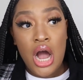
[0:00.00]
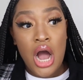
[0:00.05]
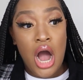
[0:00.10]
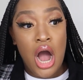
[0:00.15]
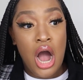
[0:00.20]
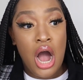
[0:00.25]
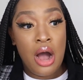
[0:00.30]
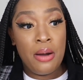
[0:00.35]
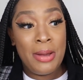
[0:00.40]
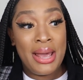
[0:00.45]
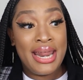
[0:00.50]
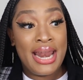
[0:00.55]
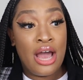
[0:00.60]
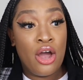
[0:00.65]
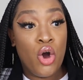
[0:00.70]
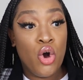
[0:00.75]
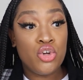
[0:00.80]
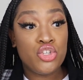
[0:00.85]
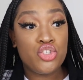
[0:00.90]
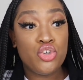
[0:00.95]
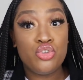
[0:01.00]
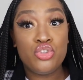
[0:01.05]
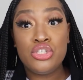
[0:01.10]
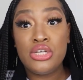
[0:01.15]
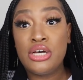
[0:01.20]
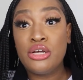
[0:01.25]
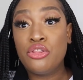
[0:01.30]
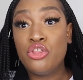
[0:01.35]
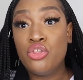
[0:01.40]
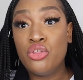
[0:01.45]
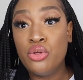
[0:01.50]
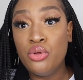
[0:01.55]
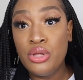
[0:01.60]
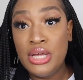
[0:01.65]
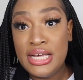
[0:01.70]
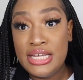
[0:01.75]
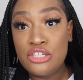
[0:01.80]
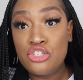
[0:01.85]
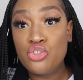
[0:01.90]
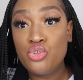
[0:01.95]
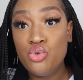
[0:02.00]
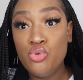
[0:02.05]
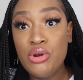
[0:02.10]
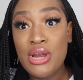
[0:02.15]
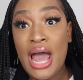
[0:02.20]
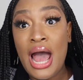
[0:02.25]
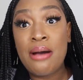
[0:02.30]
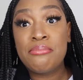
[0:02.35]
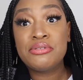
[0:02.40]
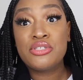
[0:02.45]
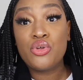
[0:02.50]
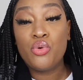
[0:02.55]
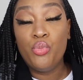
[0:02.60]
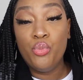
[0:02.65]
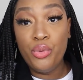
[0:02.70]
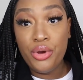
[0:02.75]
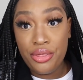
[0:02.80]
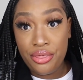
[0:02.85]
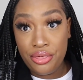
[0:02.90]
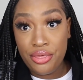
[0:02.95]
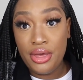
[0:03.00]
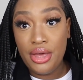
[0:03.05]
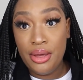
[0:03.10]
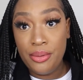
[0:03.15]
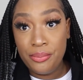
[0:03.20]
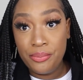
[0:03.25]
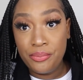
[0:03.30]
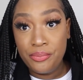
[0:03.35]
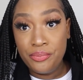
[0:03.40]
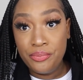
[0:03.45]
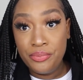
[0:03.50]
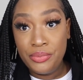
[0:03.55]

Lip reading: And I also took his 2 naps with him.